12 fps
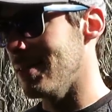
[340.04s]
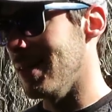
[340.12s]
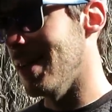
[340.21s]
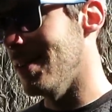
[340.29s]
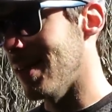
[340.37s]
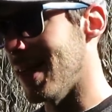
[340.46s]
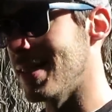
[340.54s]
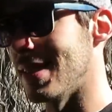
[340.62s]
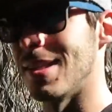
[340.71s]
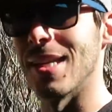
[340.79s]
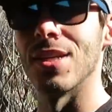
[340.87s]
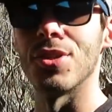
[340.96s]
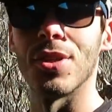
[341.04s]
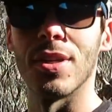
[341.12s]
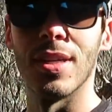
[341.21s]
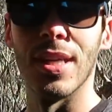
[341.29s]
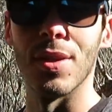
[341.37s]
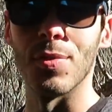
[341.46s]
yeah, I guess his
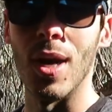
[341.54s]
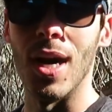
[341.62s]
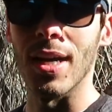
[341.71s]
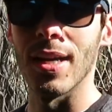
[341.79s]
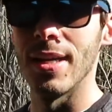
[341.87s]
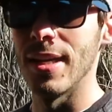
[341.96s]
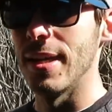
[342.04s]
signature in the rock.